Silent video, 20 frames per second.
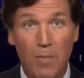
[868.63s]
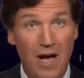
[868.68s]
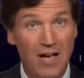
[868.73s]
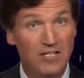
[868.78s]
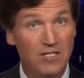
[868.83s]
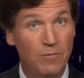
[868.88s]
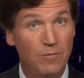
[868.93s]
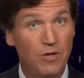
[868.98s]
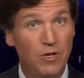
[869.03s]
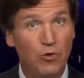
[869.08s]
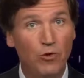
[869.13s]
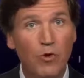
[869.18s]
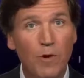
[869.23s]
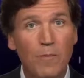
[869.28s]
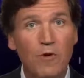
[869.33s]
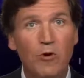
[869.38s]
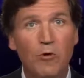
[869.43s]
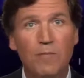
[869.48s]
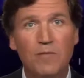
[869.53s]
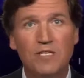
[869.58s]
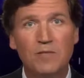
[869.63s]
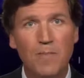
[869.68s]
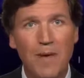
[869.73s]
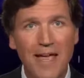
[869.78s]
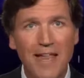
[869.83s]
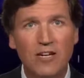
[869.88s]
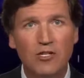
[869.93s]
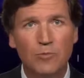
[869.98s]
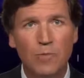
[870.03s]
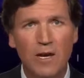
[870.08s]
possibly criminal
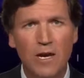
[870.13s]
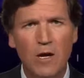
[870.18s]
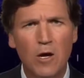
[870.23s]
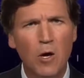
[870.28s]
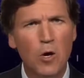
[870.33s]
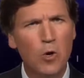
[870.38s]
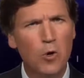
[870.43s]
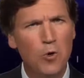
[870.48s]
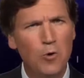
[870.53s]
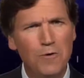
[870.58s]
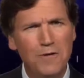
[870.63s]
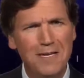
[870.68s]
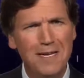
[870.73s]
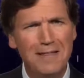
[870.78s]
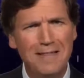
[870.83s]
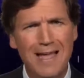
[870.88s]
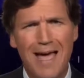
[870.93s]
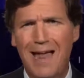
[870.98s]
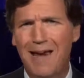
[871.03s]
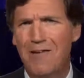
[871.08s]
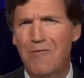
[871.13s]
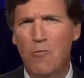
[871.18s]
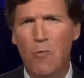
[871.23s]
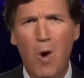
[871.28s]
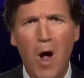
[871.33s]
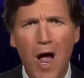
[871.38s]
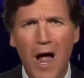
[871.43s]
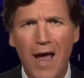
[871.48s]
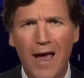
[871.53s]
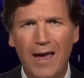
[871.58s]
mismanagement. Who did that and
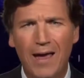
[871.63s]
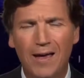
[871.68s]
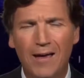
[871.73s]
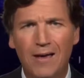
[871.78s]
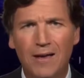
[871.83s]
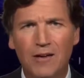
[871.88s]
why?